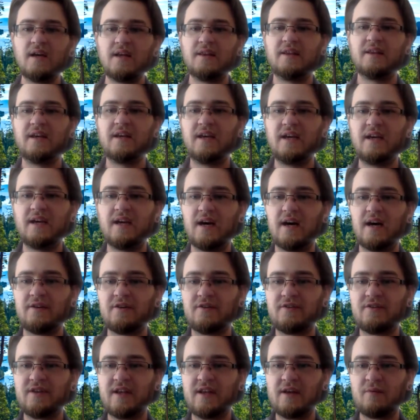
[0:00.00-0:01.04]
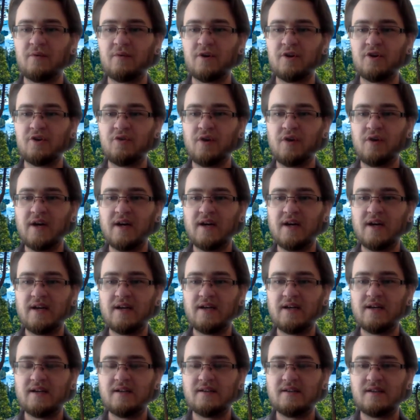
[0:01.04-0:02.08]
The other thing that we're doing
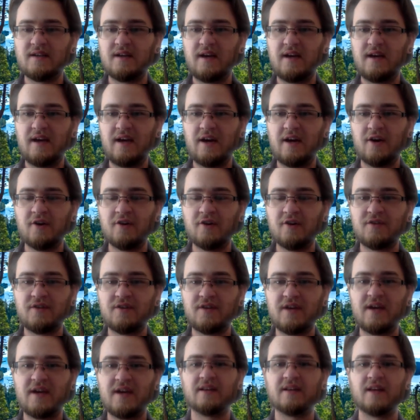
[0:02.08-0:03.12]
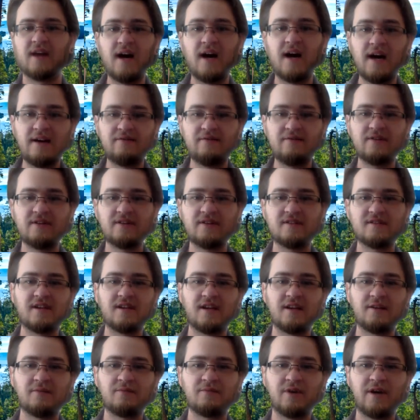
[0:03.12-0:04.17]
is a Earth Day live
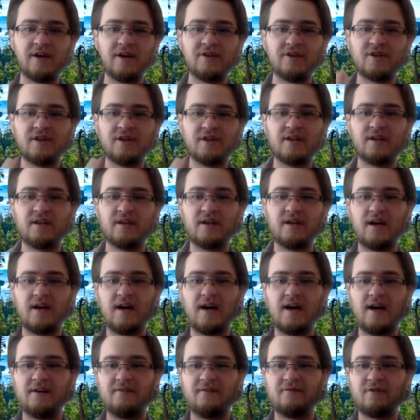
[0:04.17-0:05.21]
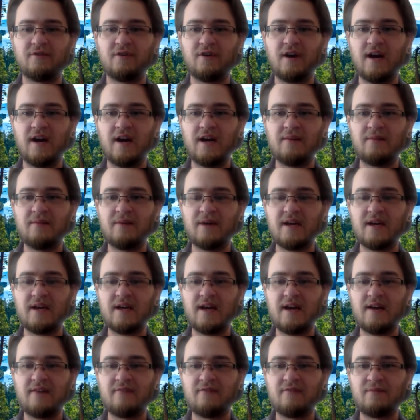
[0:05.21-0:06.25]
celebration for anybody
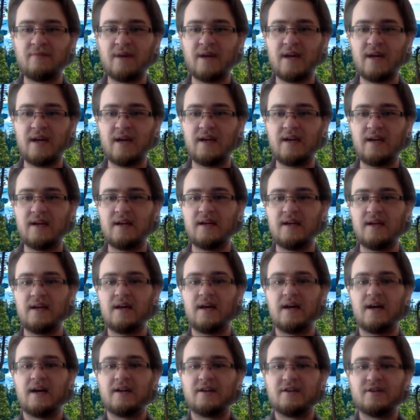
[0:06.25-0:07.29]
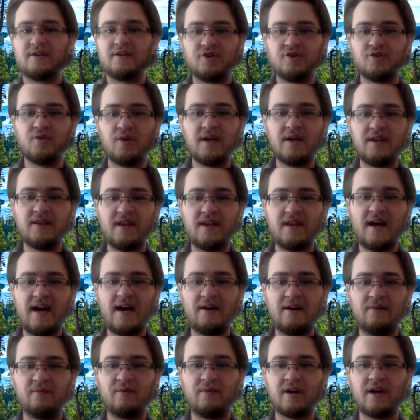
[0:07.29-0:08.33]
and everybody to join
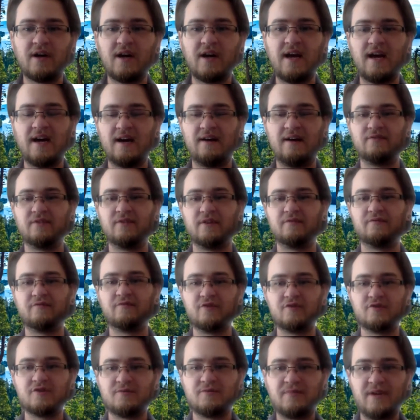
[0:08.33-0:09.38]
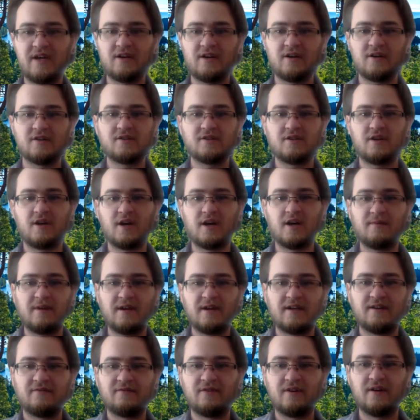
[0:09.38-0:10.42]
that. We're going to have a few speakers talking
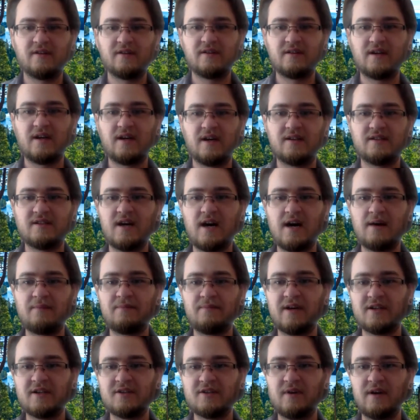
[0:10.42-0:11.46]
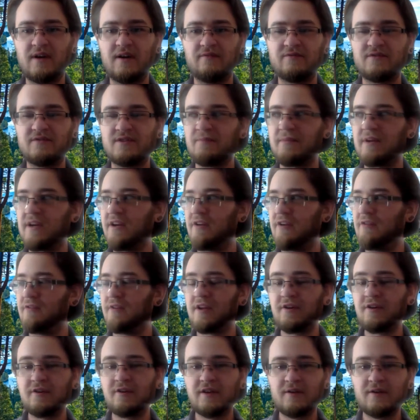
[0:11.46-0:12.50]
about different topics. We have somebody who
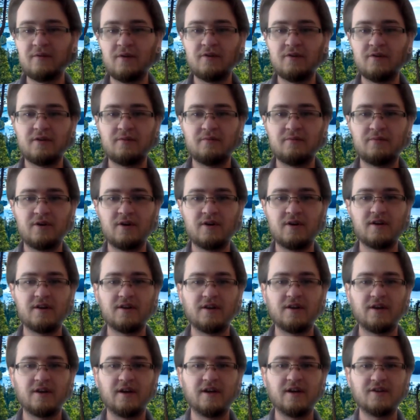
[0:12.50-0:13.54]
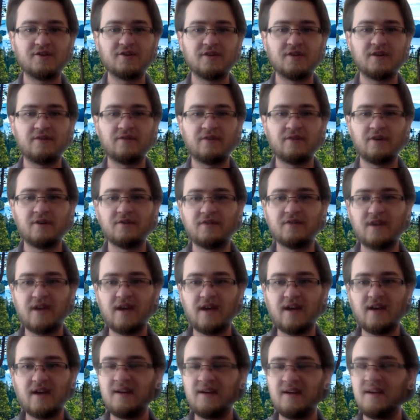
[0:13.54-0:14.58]
literally wrote the book on the history of Earth
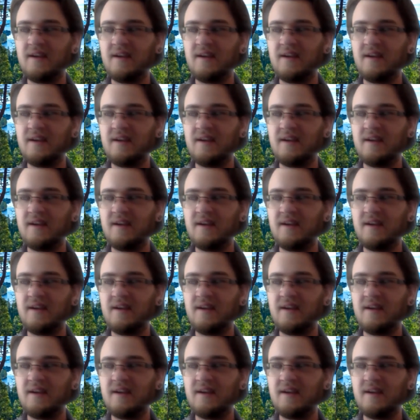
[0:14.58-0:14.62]
Day,